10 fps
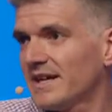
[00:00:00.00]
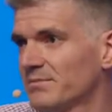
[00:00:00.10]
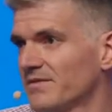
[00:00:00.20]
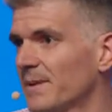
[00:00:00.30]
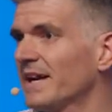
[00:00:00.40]

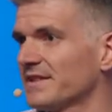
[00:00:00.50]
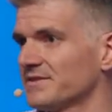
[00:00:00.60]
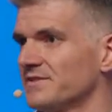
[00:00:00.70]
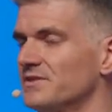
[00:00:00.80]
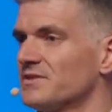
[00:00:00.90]
type of
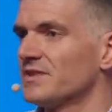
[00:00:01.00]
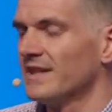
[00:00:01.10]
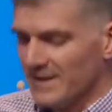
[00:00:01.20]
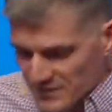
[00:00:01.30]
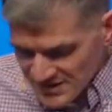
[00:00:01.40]
passage.
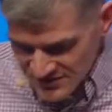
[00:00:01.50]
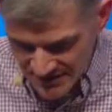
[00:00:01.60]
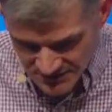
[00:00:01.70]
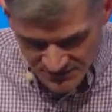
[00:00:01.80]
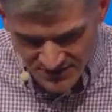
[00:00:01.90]
This is
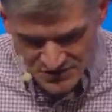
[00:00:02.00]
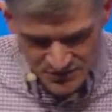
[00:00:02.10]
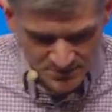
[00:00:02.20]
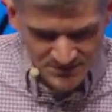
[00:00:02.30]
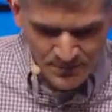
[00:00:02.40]
a
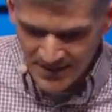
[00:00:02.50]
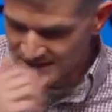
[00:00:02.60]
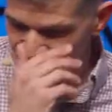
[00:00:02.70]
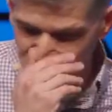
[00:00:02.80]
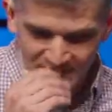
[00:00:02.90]
descriptive
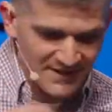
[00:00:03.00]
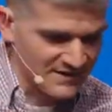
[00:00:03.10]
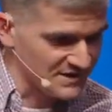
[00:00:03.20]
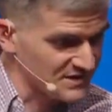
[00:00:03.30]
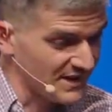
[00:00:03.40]
passage
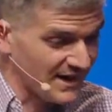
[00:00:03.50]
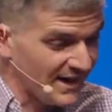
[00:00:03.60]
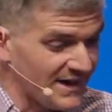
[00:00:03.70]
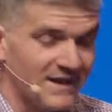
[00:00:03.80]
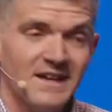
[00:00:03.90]
that is saying,
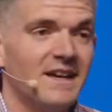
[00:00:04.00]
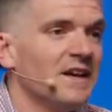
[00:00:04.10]
hey,